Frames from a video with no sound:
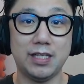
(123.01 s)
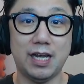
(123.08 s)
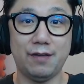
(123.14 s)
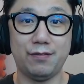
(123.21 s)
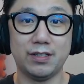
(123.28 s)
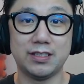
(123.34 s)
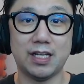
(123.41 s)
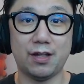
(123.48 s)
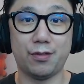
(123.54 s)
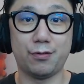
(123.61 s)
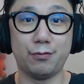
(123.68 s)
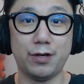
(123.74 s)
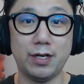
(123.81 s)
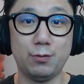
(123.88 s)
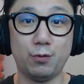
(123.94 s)
F S R
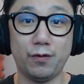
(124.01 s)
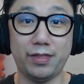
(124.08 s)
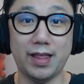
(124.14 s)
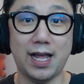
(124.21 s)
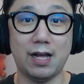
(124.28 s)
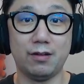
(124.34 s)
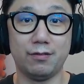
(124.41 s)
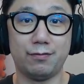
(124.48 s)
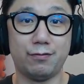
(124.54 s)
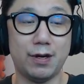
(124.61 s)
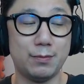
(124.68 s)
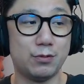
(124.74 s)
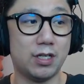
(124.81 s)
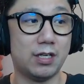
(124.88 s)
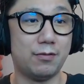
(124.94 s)
three without frame
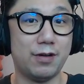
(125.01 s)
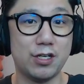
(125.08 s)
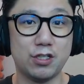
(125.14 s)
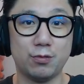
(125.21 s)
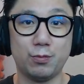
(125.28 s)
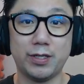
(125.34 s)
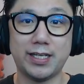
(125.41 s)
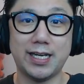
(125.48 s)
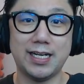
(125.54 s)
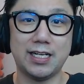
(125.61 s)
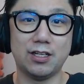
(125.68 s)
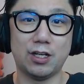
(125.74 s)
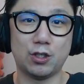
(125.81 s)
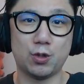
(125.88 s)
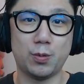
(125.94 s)
generation, we're getting
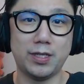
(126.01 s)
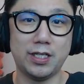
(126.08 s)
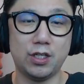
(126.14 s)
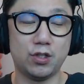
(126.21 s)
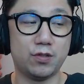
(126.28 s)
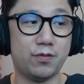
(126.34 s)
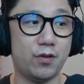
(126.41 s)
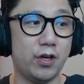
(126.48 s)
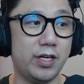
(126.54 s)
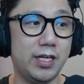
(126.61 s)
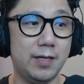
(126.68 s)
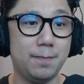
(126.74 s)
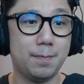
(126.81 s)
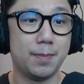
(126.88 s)
like twenty-ish, thirty.